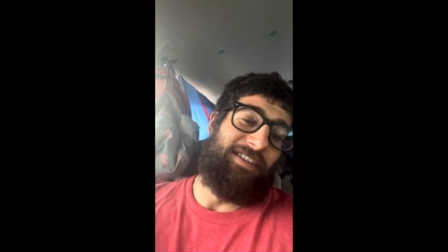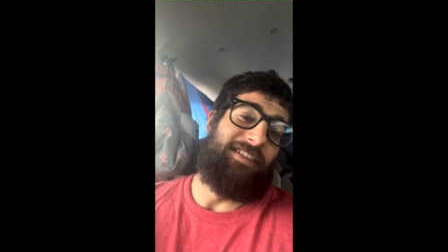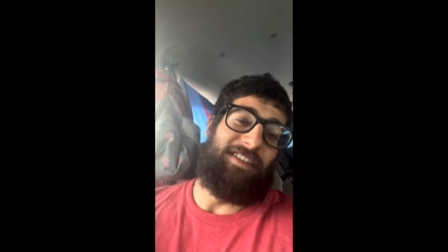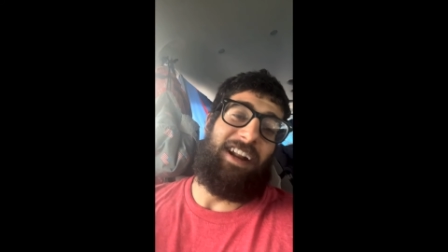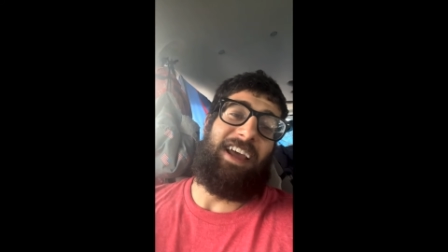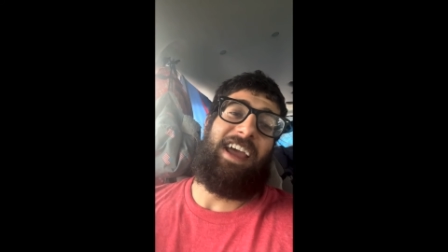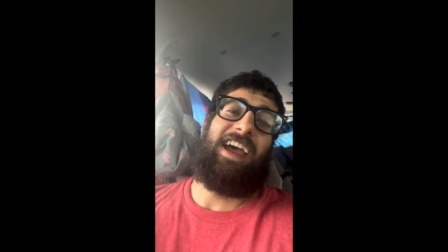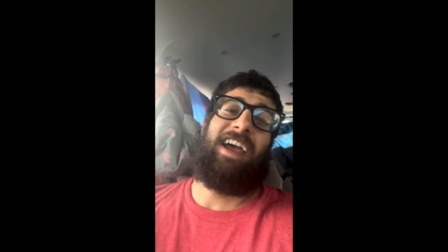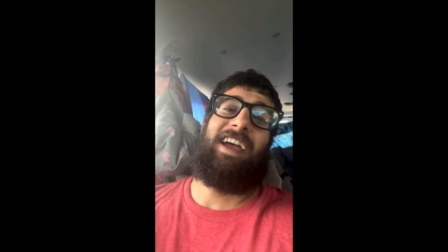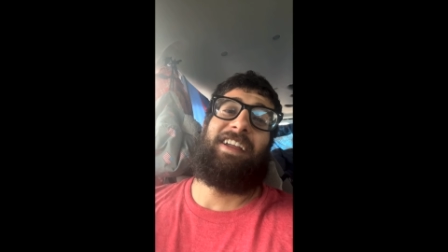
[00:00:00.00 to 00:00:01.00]
that I
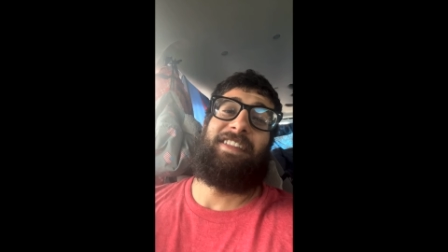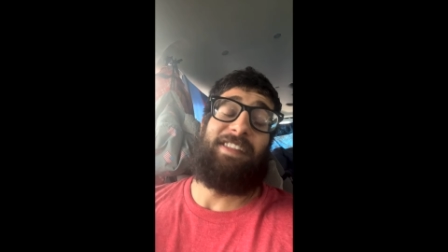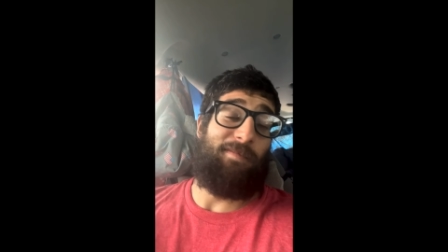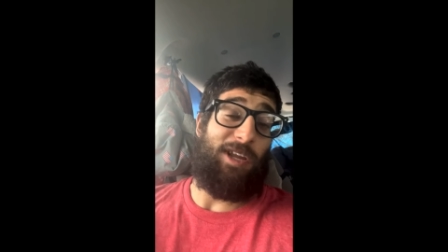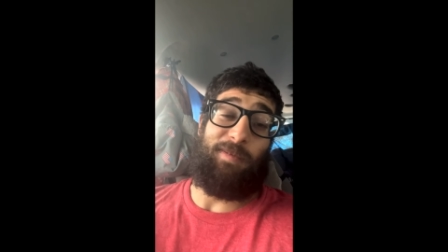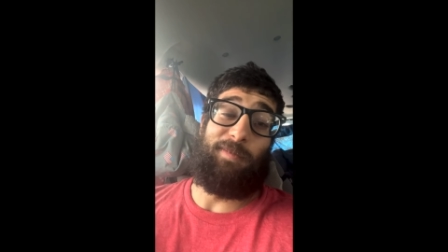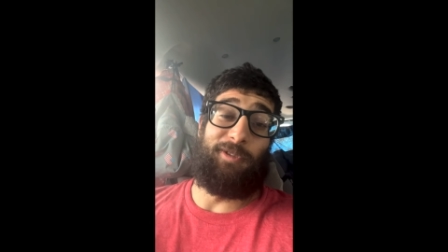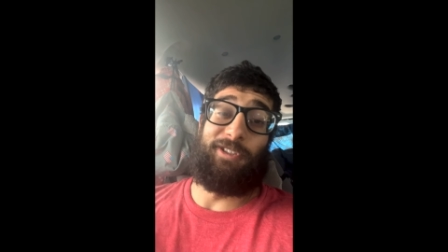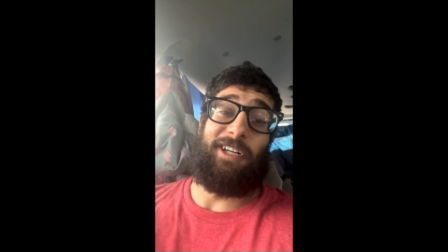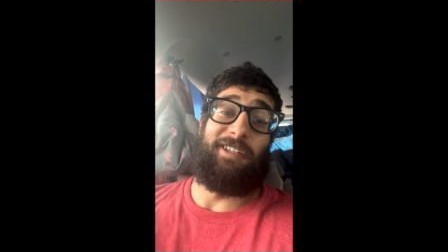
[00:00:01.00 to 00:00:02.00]
had that made people
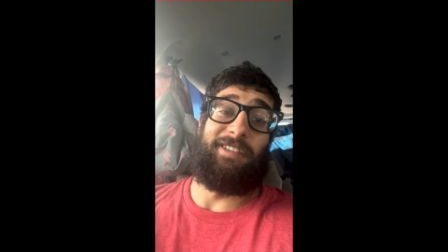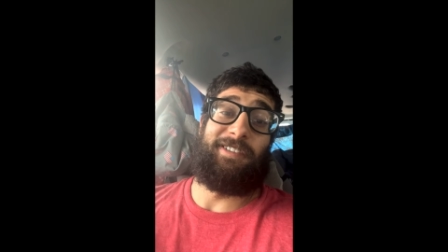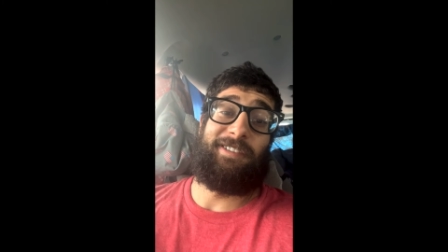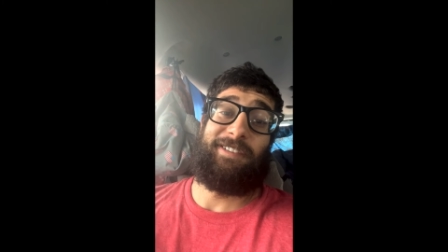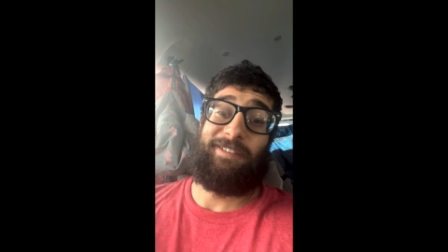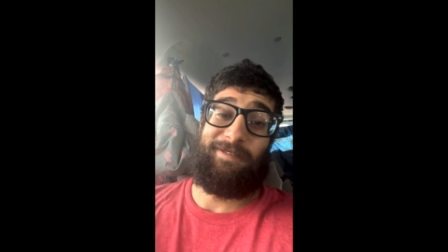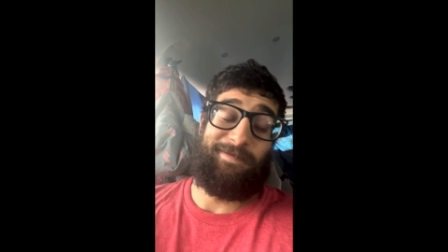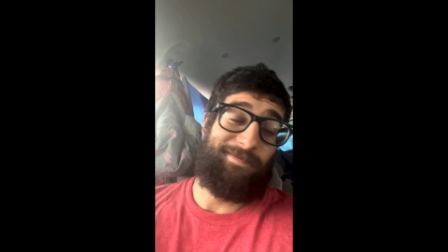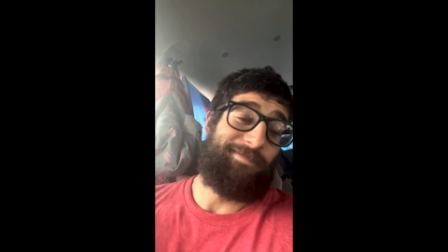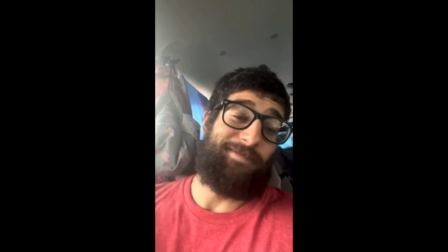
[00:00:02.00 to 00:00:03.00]
jealous.
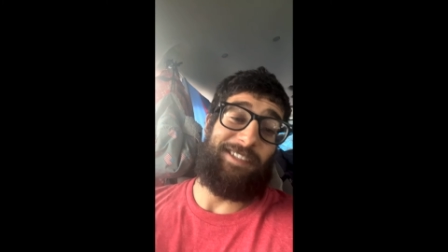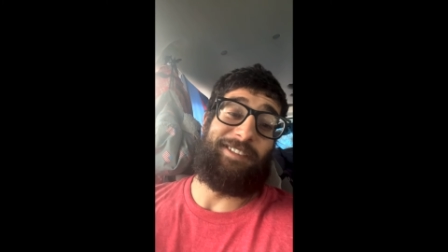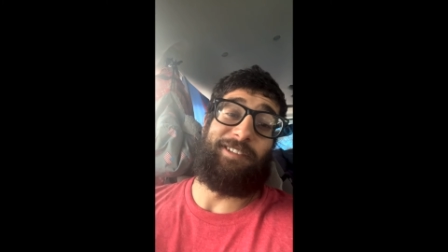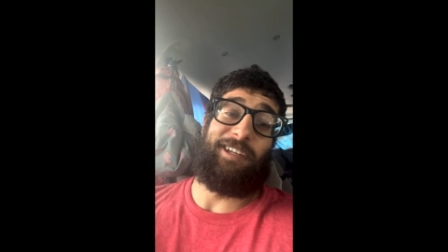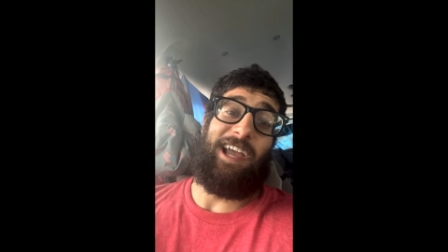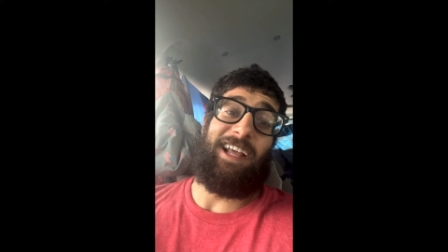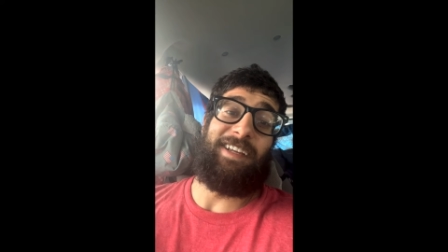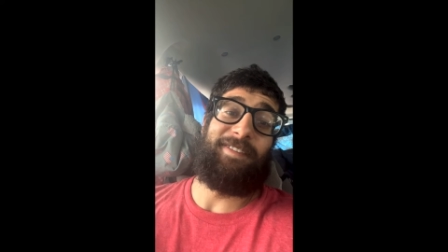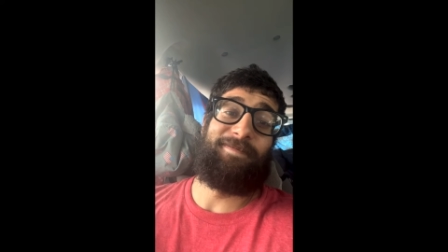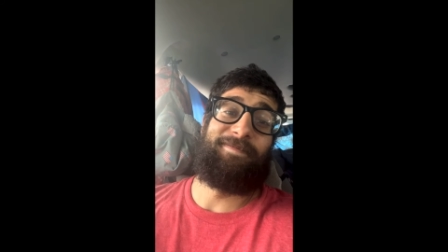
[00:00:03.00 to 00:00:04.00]
I still got
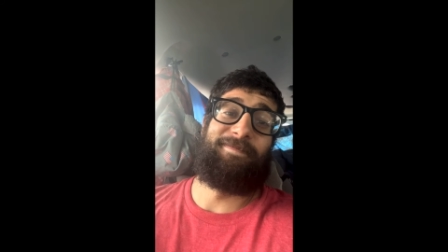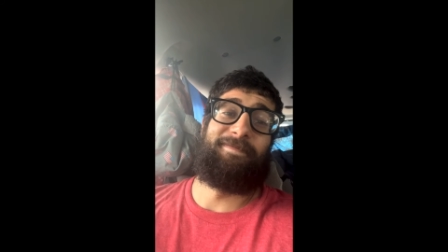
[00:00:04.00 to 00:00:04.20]
it.